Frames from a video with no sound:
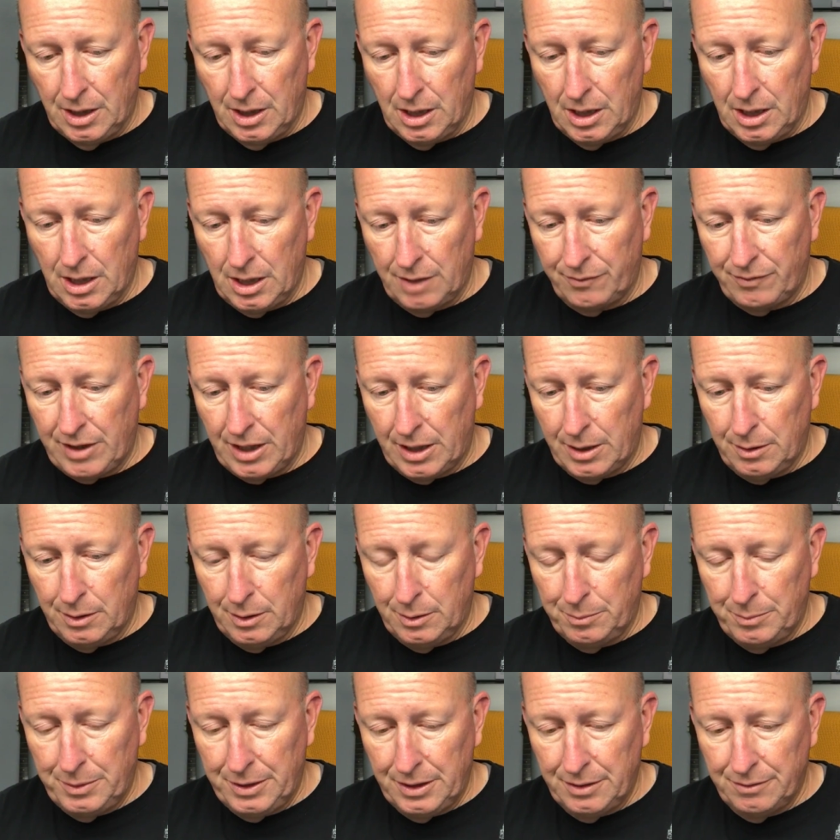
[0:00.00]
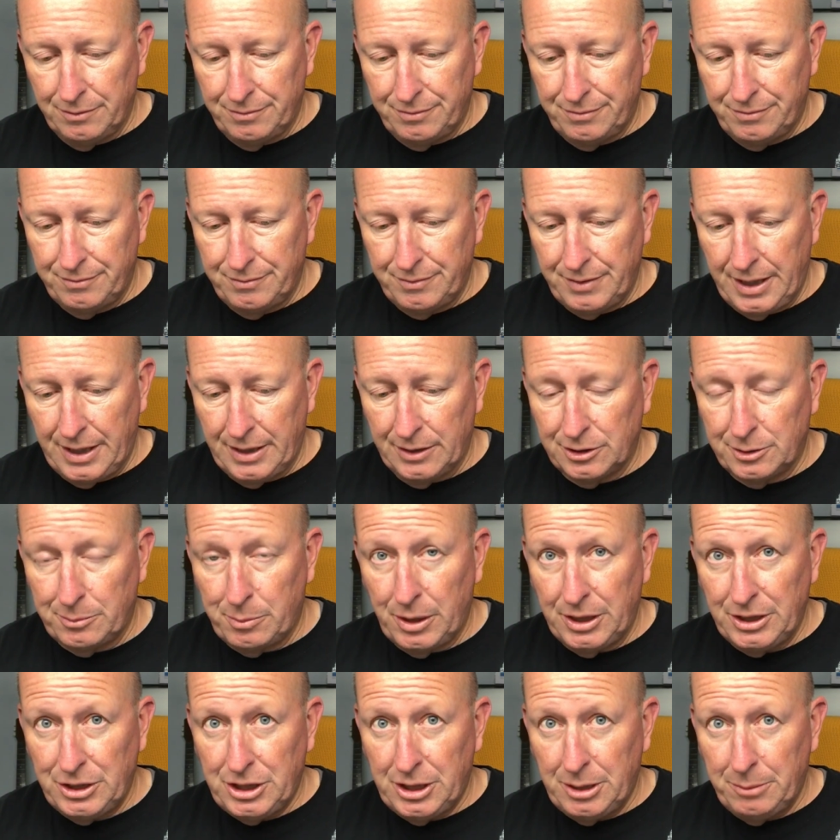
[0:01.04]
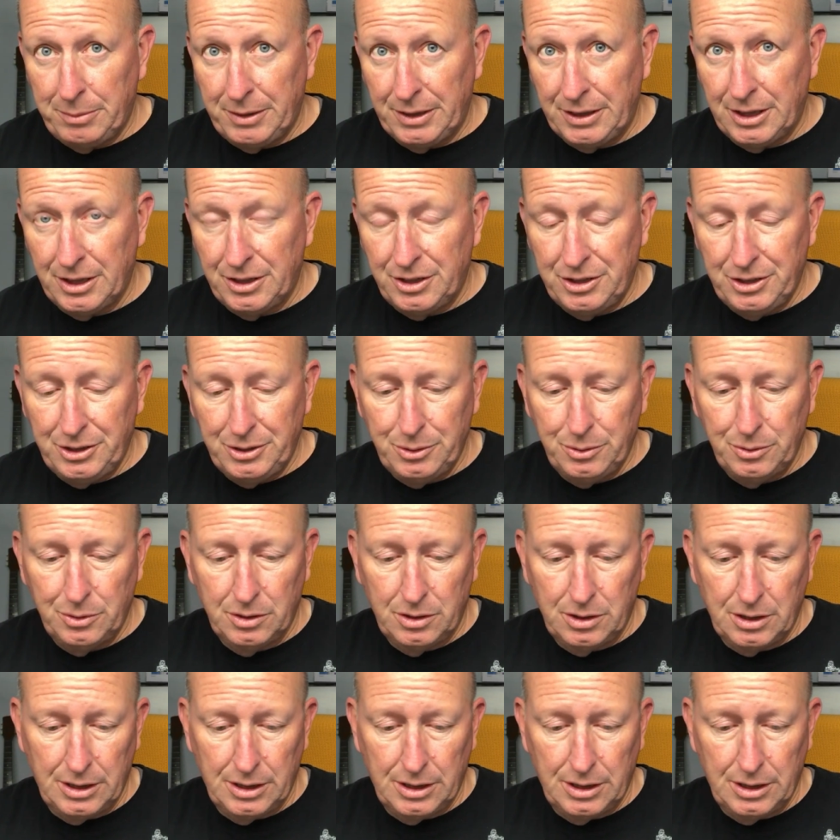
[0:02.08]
I've got a little bit of hairspray chipping to do.